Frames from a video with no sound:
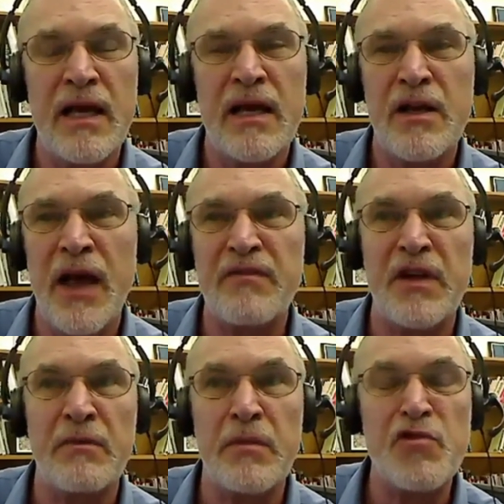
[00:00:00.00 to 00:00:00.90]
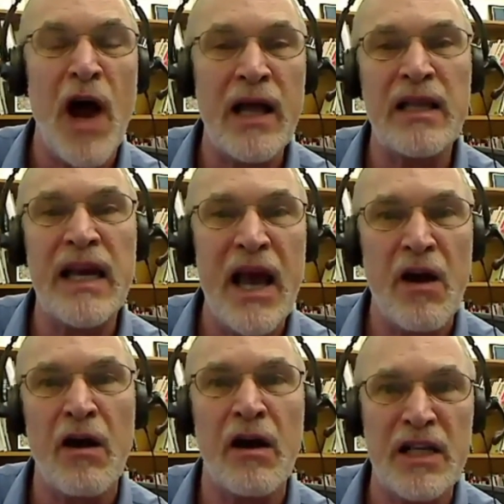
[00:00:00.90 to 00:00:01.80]
have to, trial and error
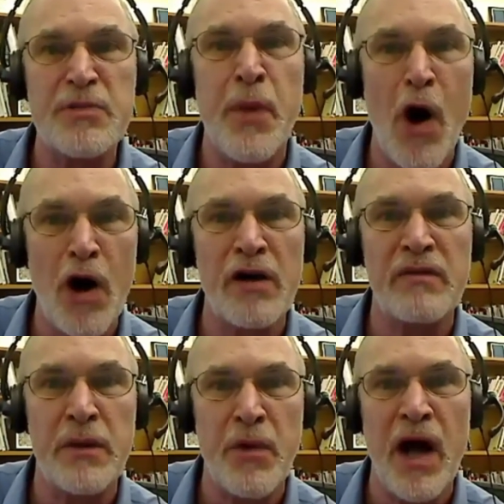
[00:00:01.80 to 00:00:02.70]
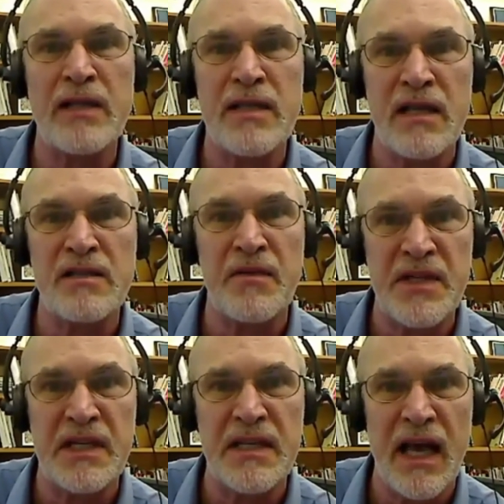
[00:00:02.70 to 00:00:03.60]
is part of the process of
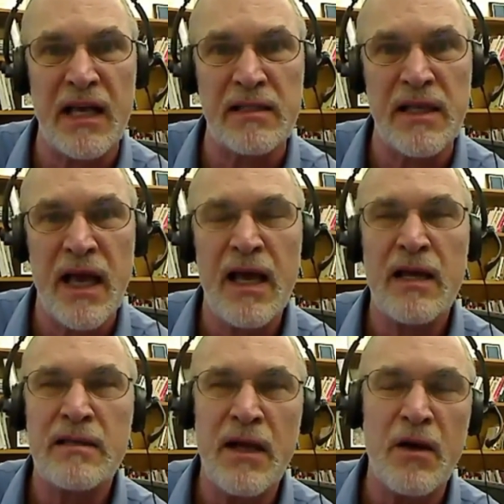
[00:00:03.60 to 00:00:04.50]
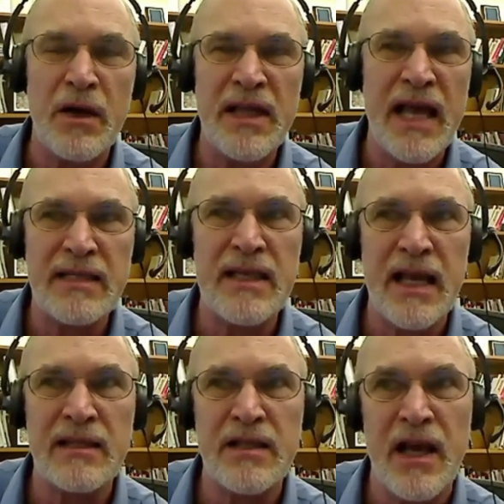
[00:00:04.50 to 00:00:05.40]
success. So in that sense,
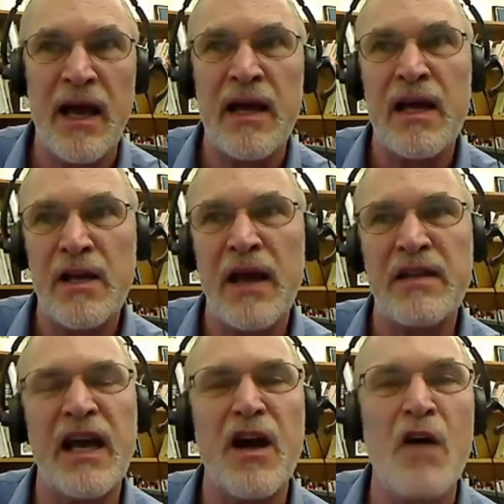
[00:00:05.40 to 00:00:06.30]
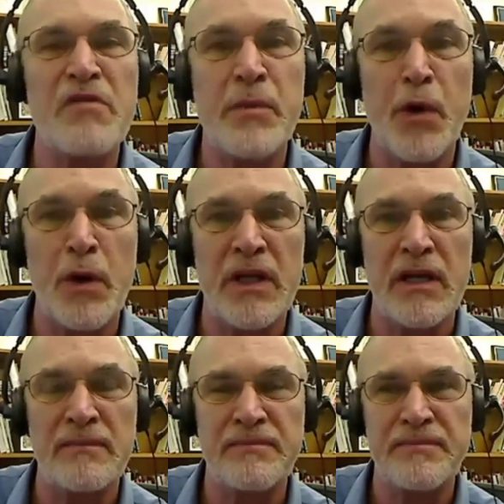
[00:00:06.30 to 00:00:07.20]
you have to get comfortable with
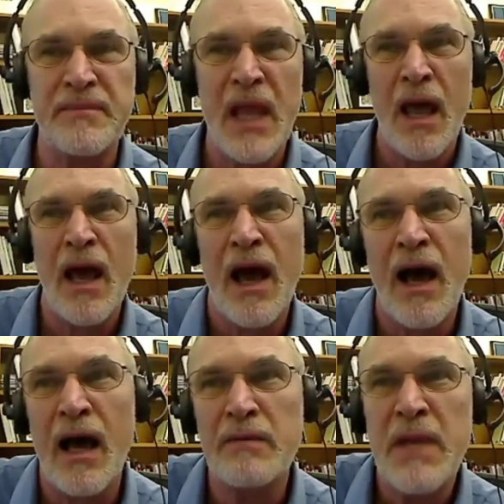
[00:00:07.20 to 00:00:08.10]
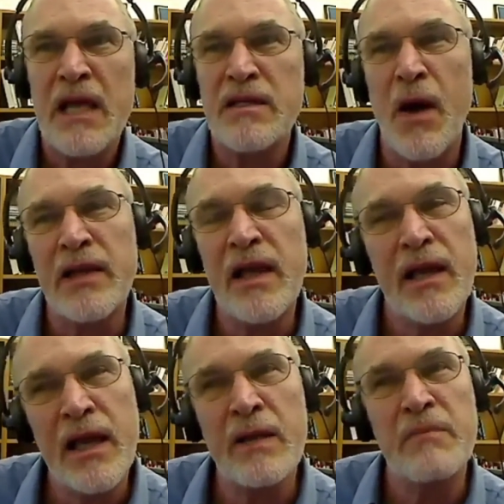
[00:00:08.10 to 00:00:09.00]
it. So I think
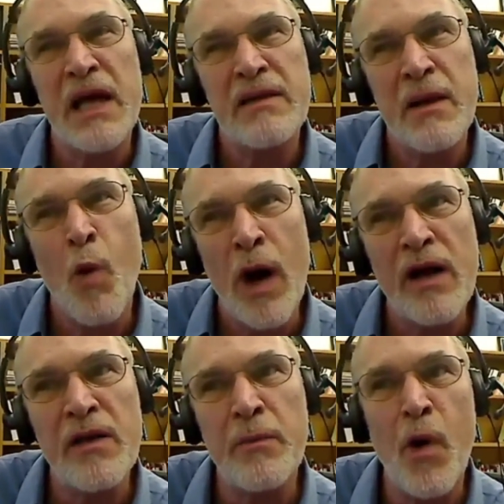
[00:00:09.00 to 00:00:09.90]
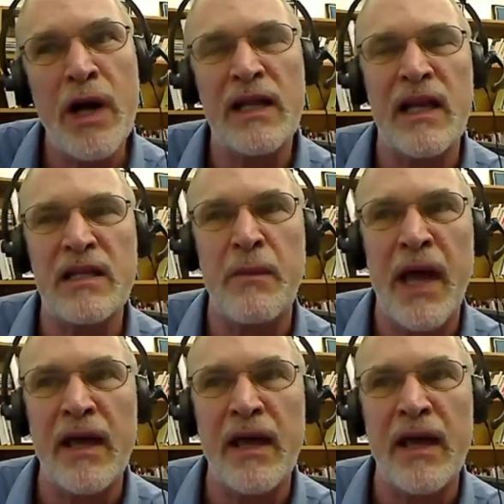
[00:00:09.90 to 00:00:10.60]
one other point I'd like to make.